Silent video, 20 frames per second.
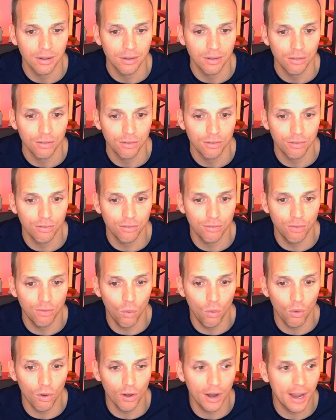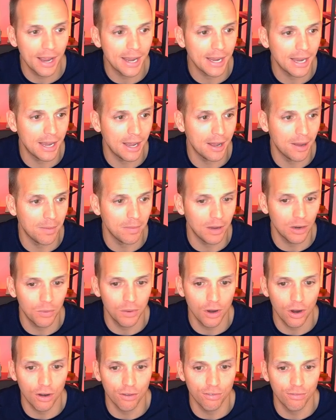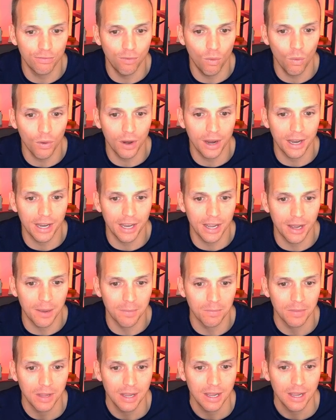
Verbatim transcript: 4 a.m here we are at 4 a.m